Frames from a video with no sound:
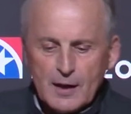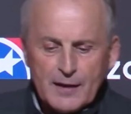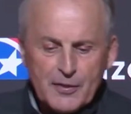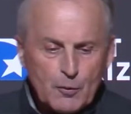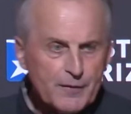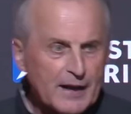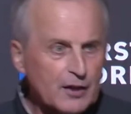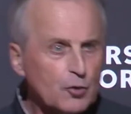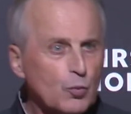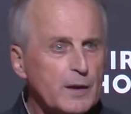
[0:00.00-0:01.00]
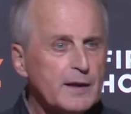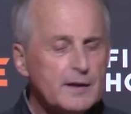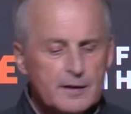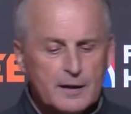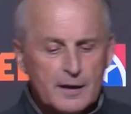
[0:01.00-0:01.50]
I think we've had a good
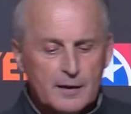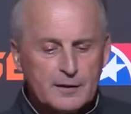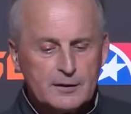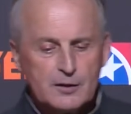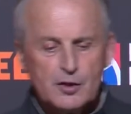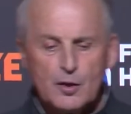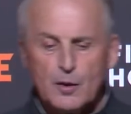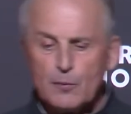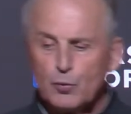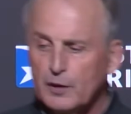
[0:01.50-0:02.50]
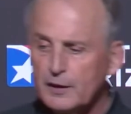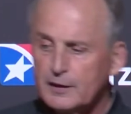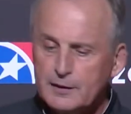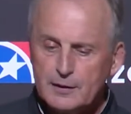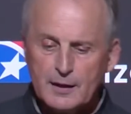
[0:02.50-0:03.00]
week. Uh, you know, I
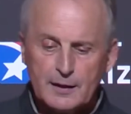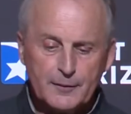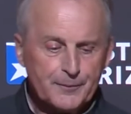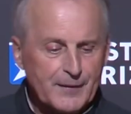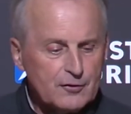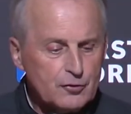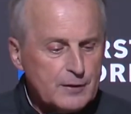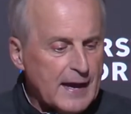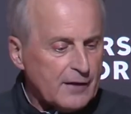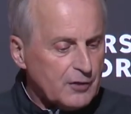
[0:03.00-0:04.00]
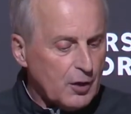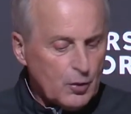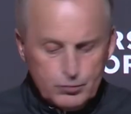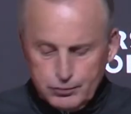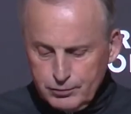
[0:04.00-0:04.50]
really, um, as you guys know,